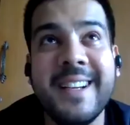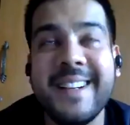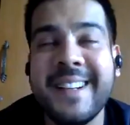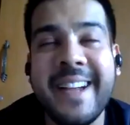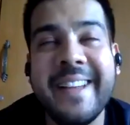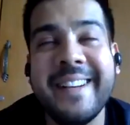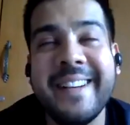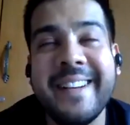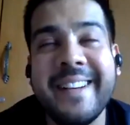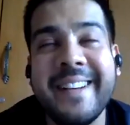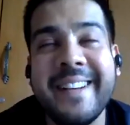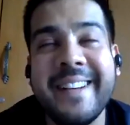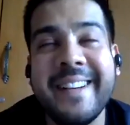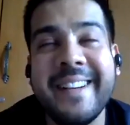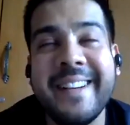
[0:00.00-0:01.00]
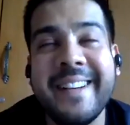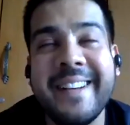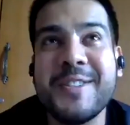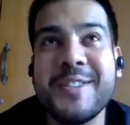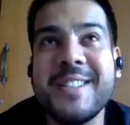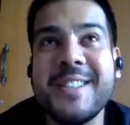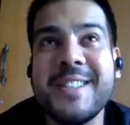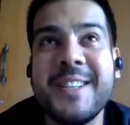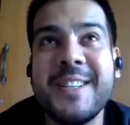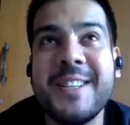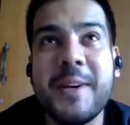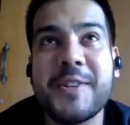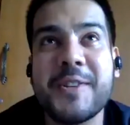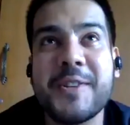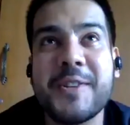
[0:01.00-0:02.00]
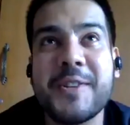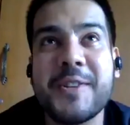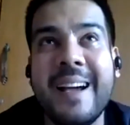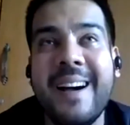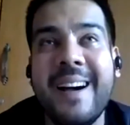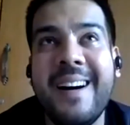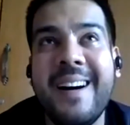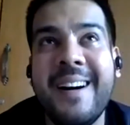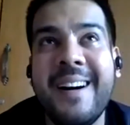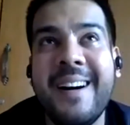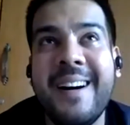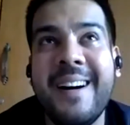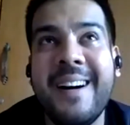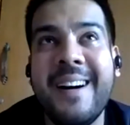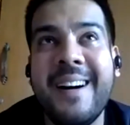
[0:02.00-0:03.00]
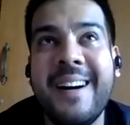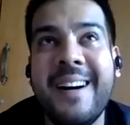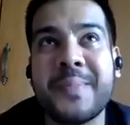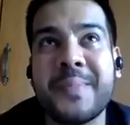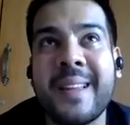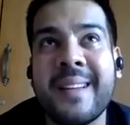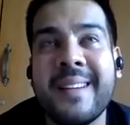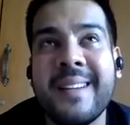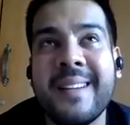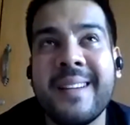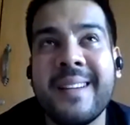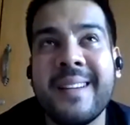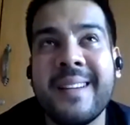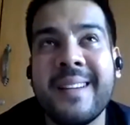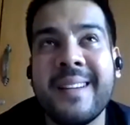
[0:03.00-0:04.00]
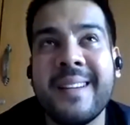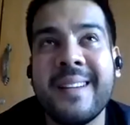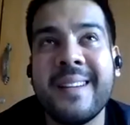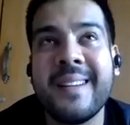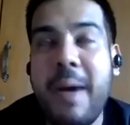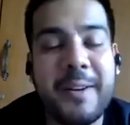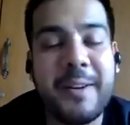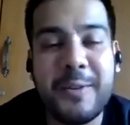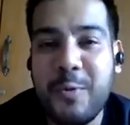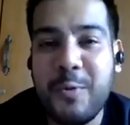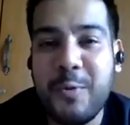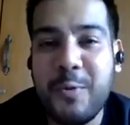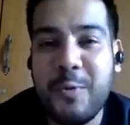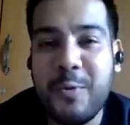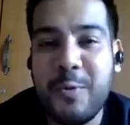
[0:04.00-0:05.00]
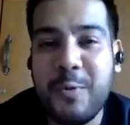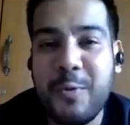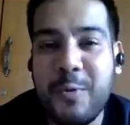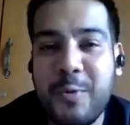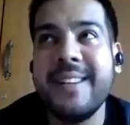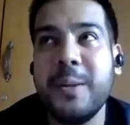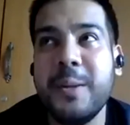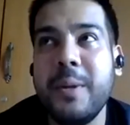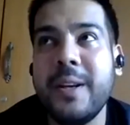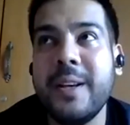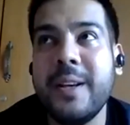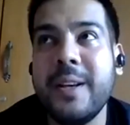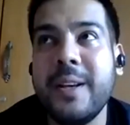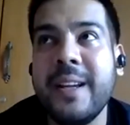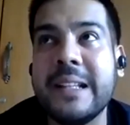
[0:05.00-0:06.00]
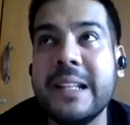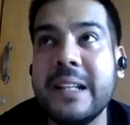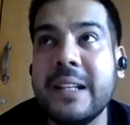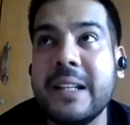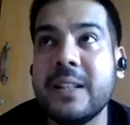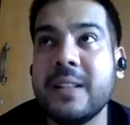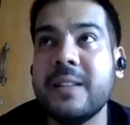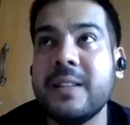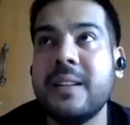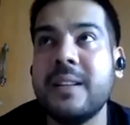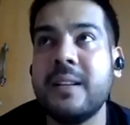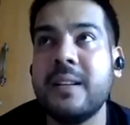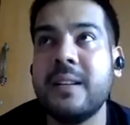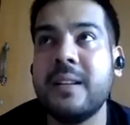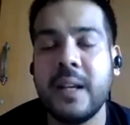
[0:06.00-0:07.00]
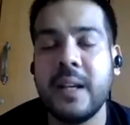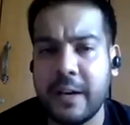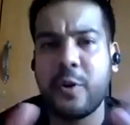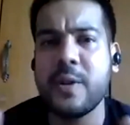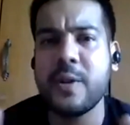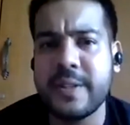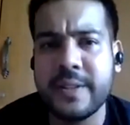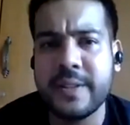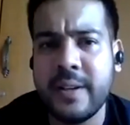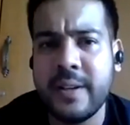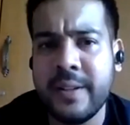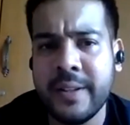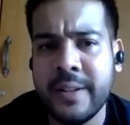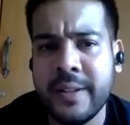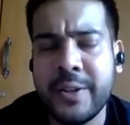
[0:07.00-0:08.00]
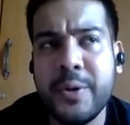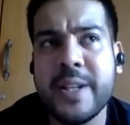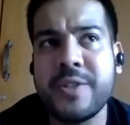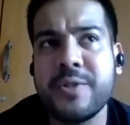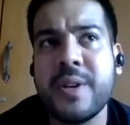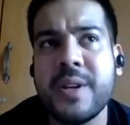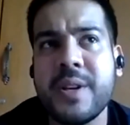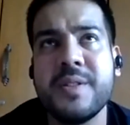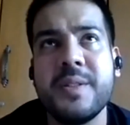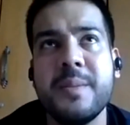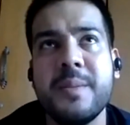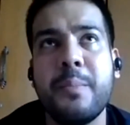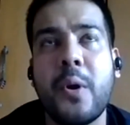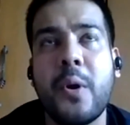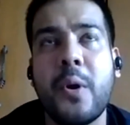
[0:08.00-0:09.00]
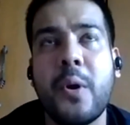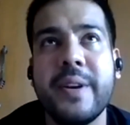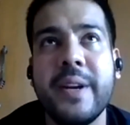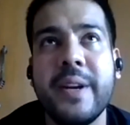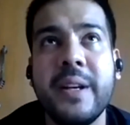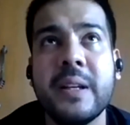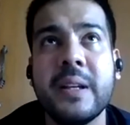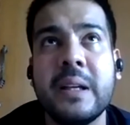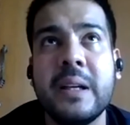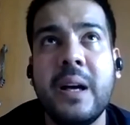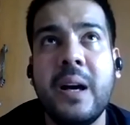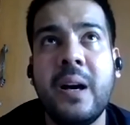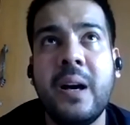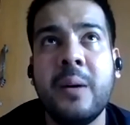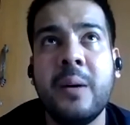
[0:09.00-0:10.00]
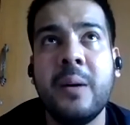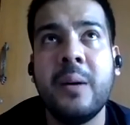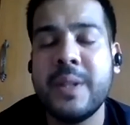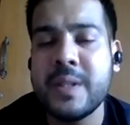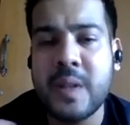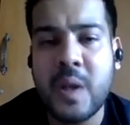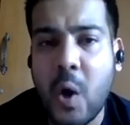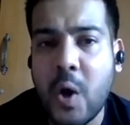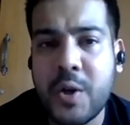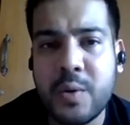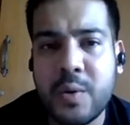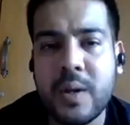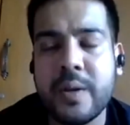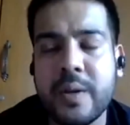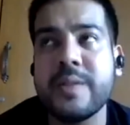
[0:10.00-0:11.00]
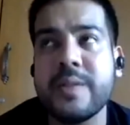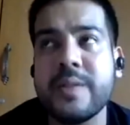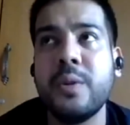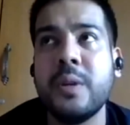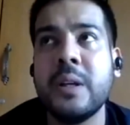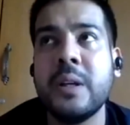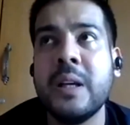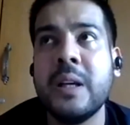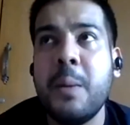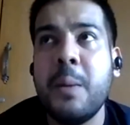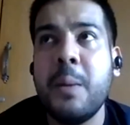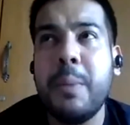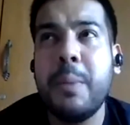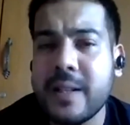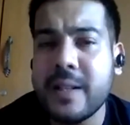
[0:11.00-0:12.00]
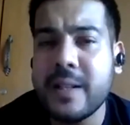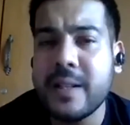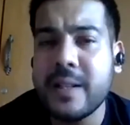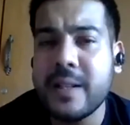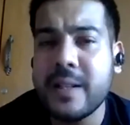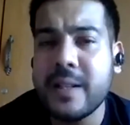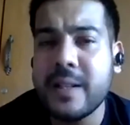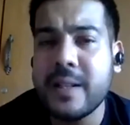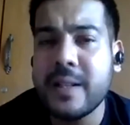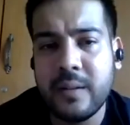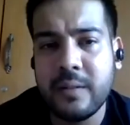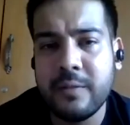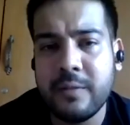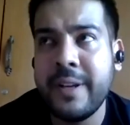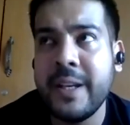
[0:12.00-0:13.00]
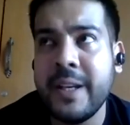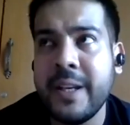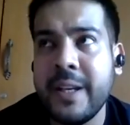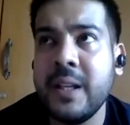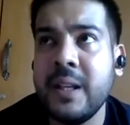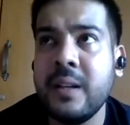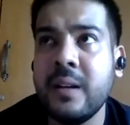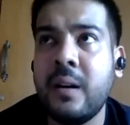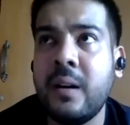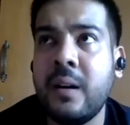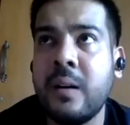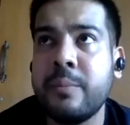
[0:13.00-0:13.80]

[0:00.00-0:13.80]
again, a very interesting question. Um, Coming back to what I said in the beginning, I think, of course, a good education is important, right? There's a lot you learn in school, but let's also be very